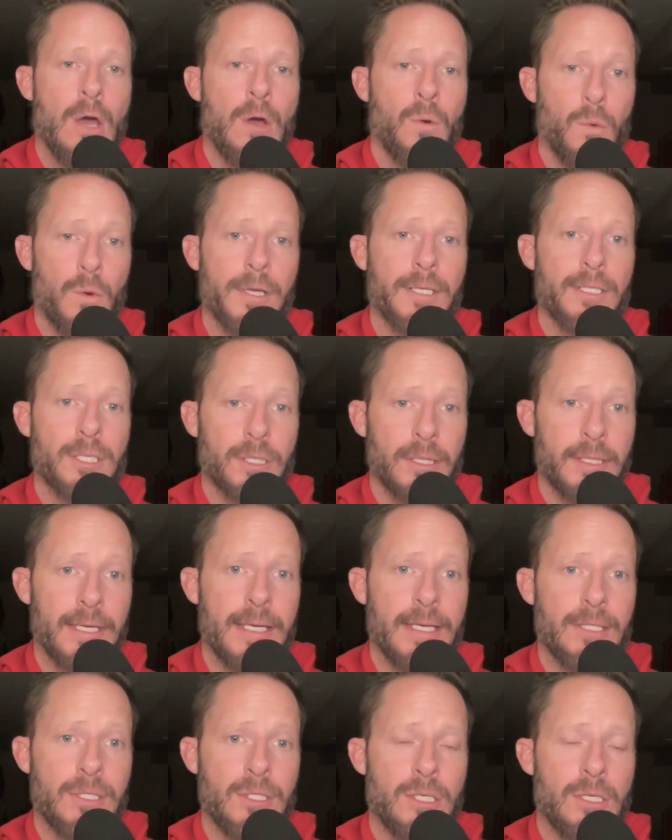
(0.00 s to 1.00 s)
which
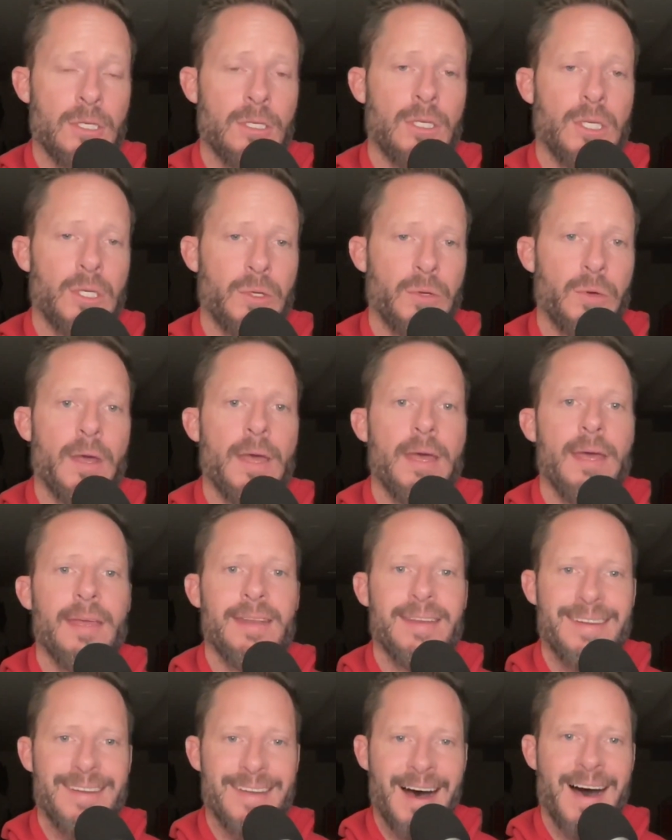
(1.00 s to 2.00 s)
leads to you
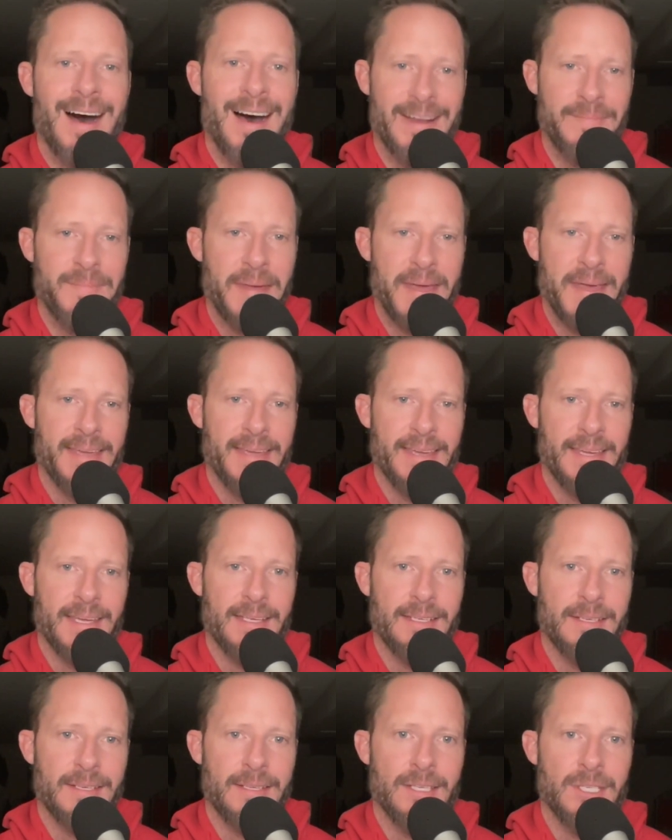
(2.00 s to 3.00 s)
not making
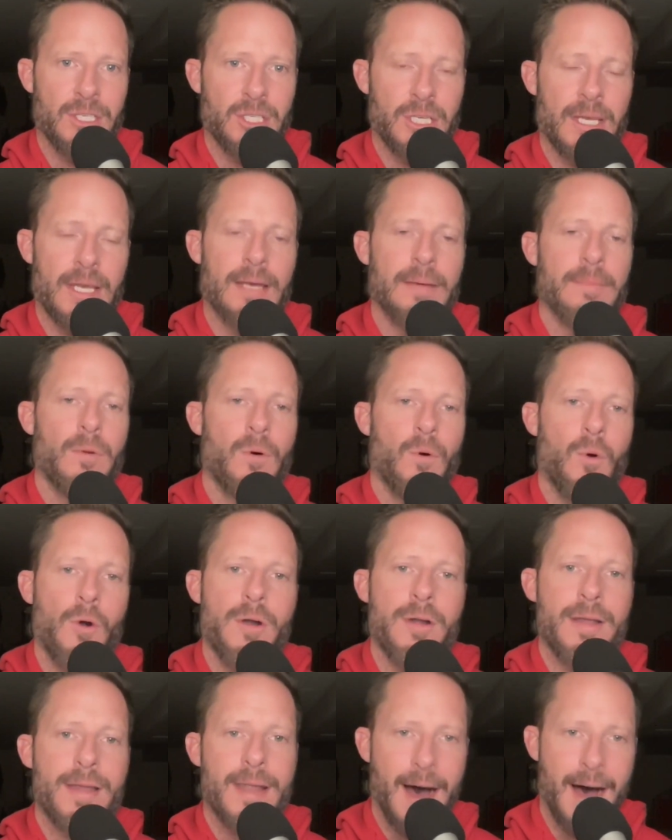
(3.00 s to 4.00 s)
it to the gym or
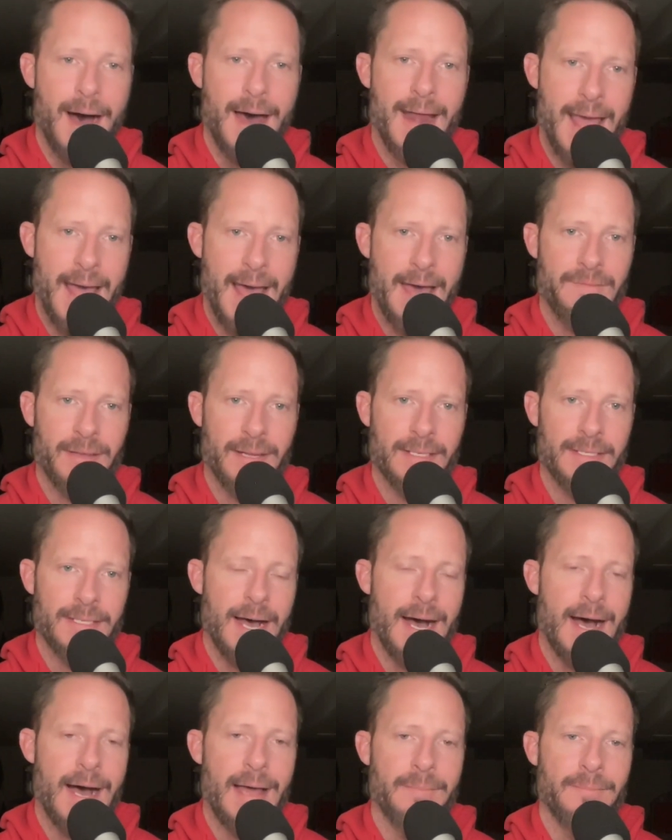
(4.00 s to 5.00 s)
not having
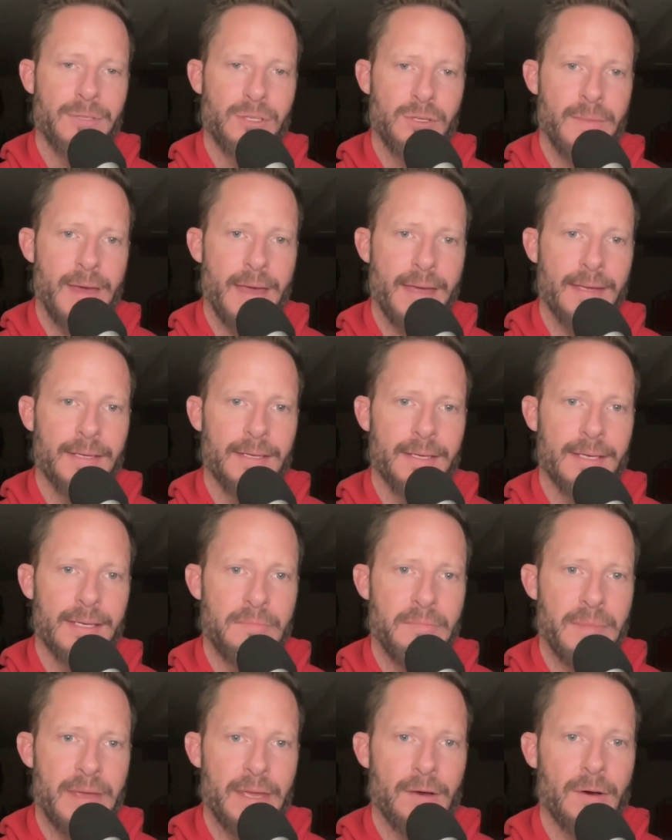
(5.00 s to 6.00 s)
time to make a good
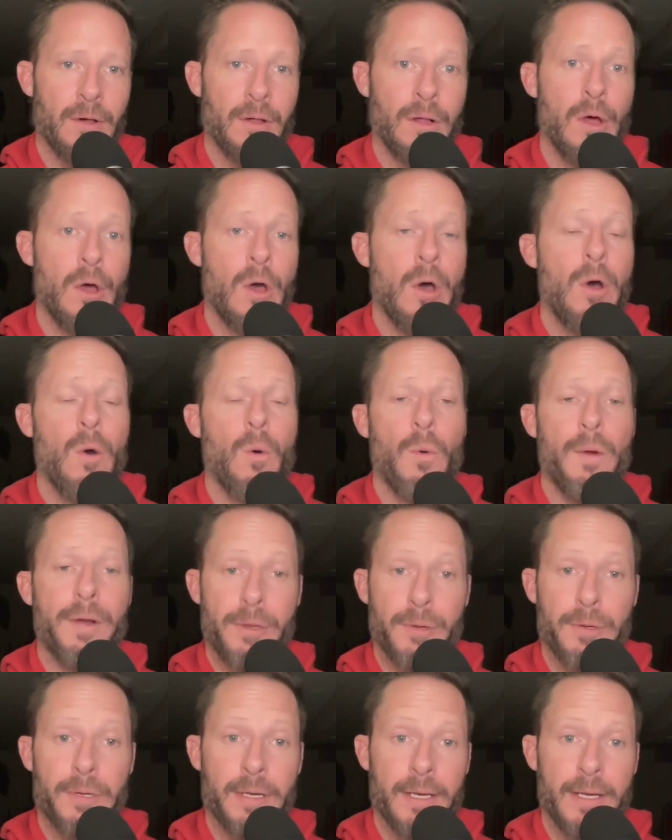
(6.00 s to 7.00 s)
meal when
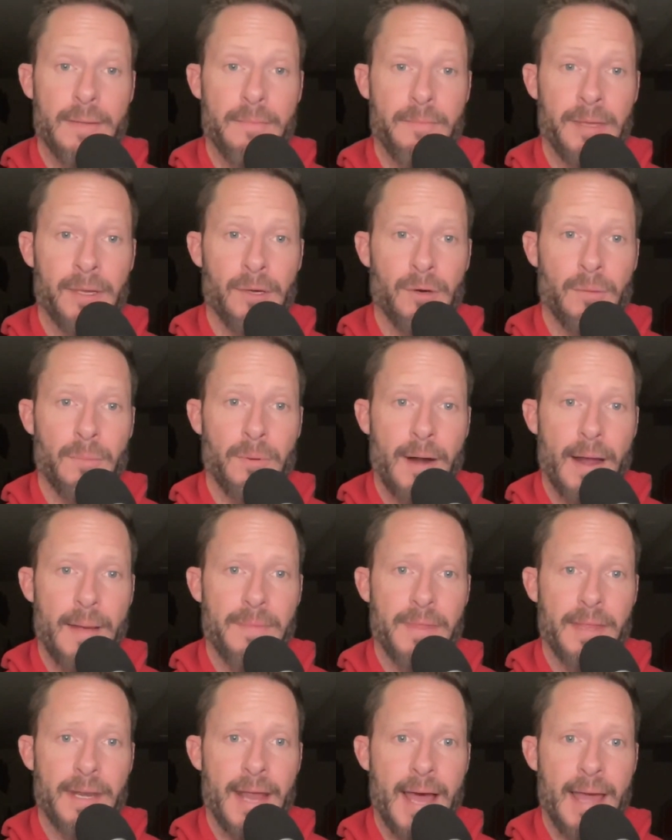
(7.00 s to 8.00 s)
you could have meal prepped
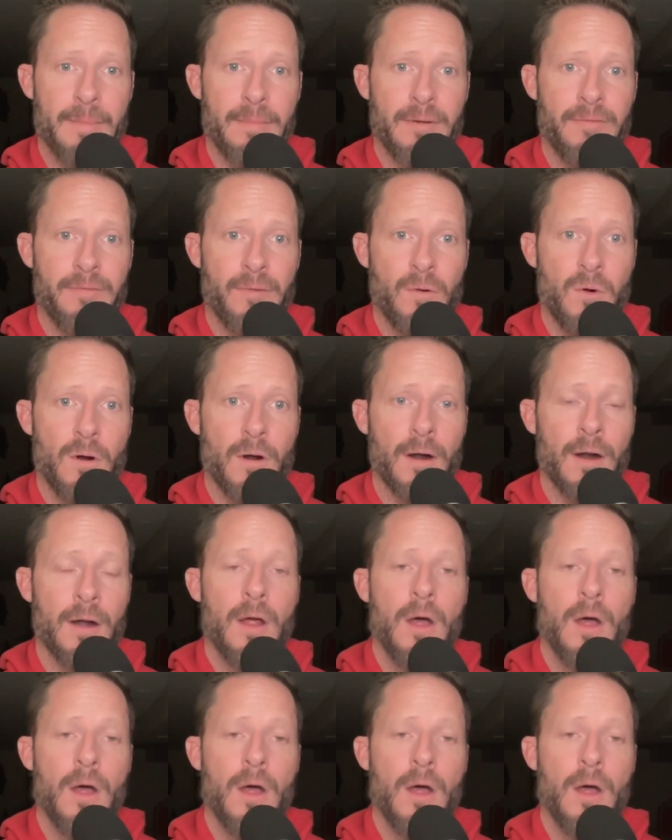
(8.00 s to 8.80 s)
the night before.